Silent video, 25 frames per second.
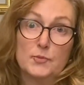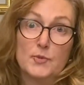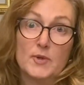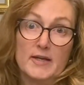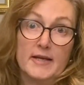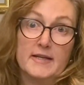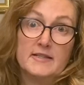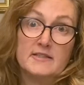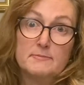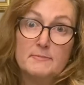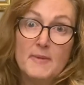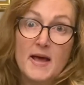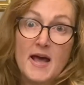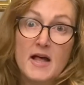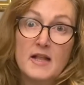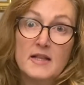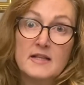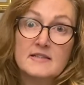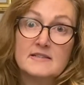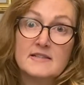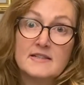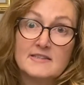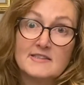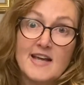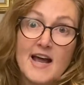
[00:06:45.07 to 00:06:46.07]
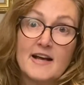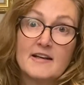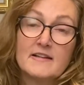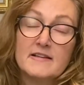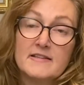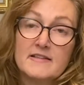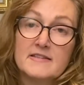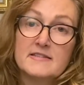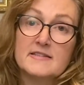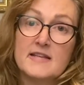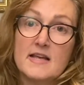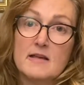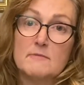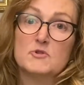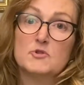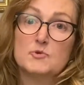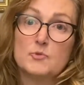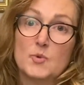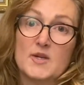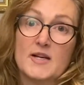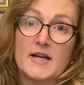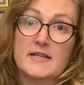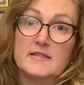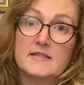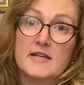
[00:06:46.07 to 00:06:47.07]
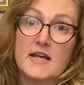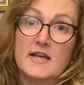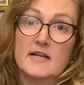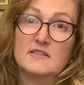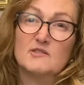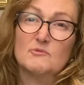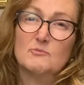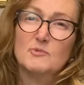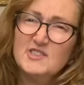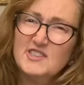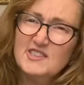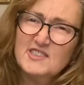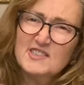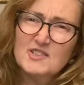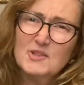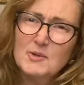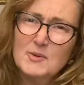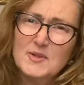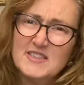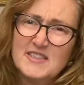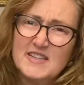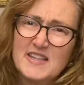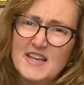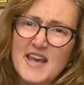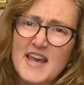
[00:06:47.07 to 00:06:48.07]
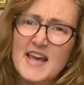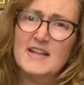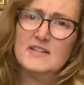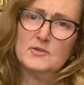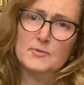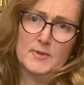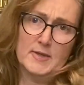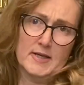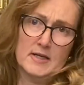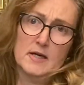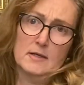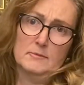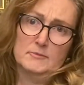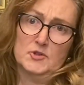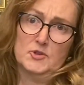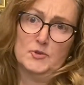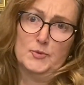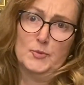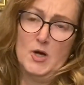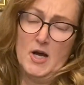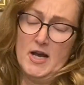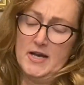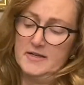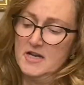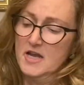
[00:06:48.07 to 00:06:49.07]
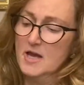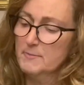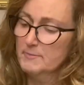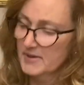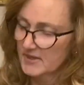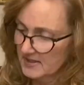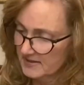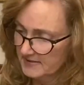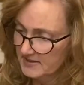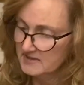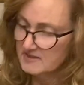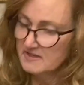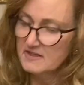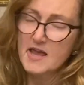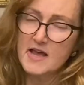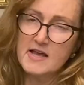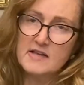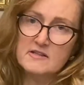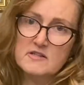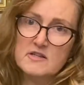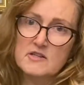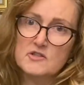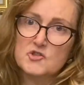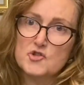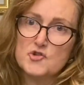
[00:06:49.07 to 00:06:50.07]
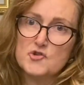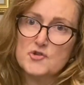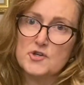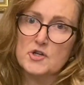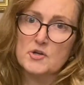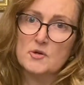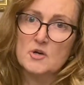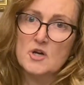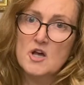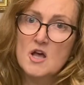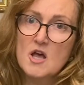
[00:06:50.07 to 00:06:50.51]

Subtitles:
What I smell is exactly the same as what I taste, which isn't always the case when it comes to wine, but in this case it's true.